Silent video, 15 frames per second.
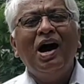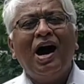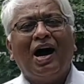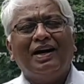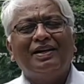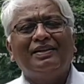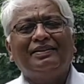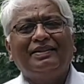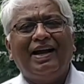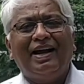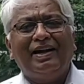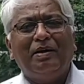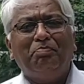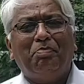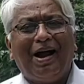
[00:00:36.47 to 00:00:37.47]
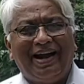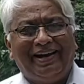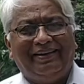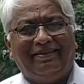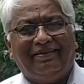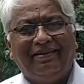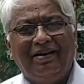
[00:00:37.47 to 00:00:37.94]
understand and buy
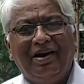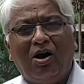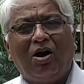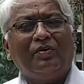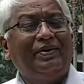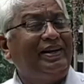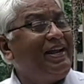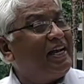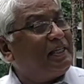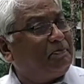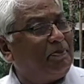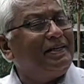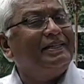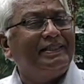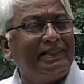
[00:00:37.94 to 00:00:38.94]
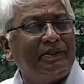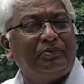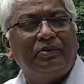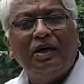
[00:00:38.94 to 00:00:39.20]
it, or very expensive.